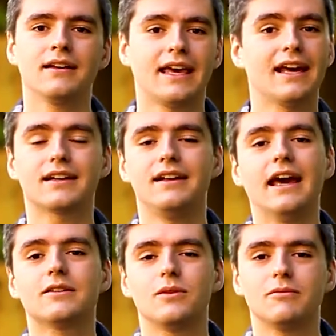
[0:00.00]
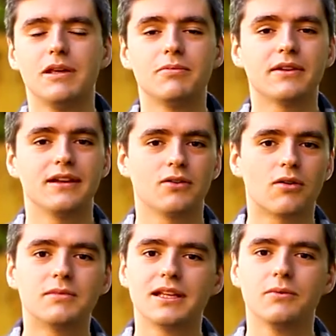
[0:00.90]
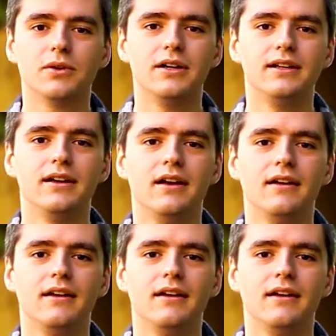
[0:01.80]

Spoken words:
can't connect with the people they normally would.